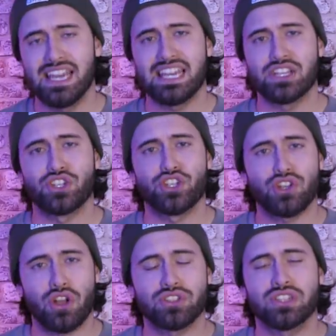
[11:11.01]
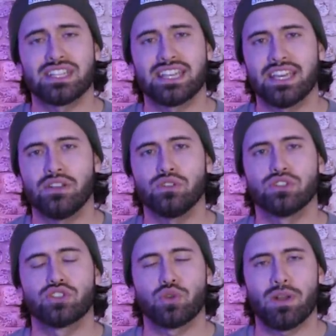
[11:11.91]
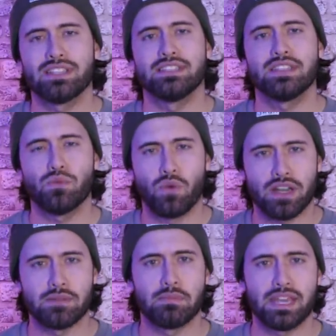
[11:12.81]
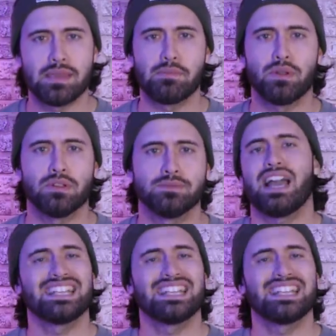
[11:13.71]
he had shot and killed twenty-one people.